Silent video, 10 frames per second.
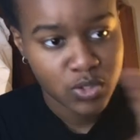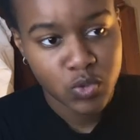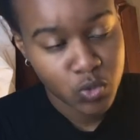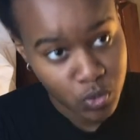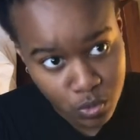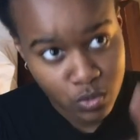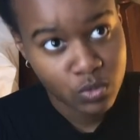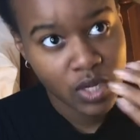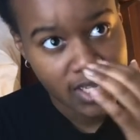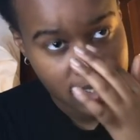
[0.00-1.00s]
two
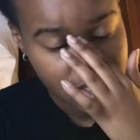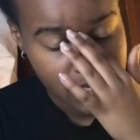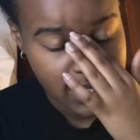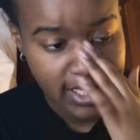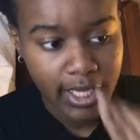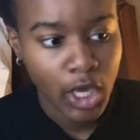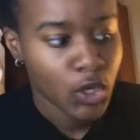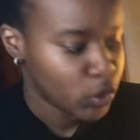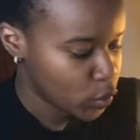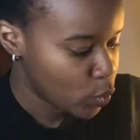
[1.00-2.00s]
lessons. Is like
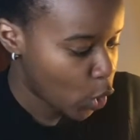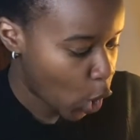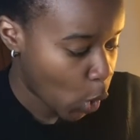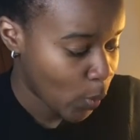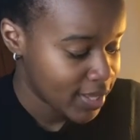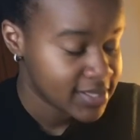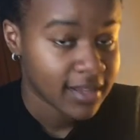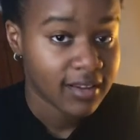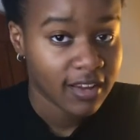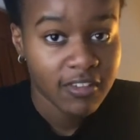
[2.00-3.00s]
you will always
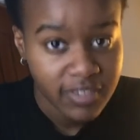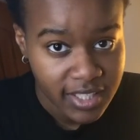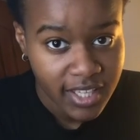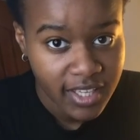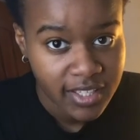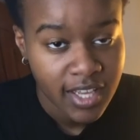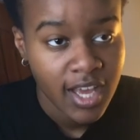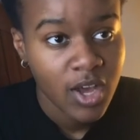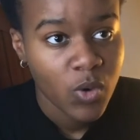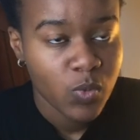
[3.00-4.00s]
love again,
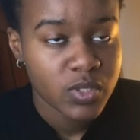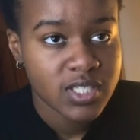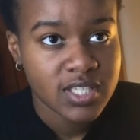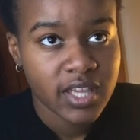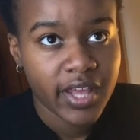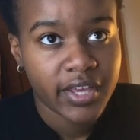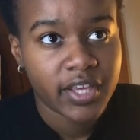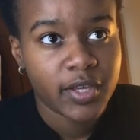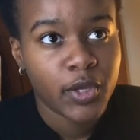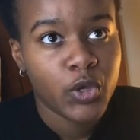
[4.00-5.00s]
which is like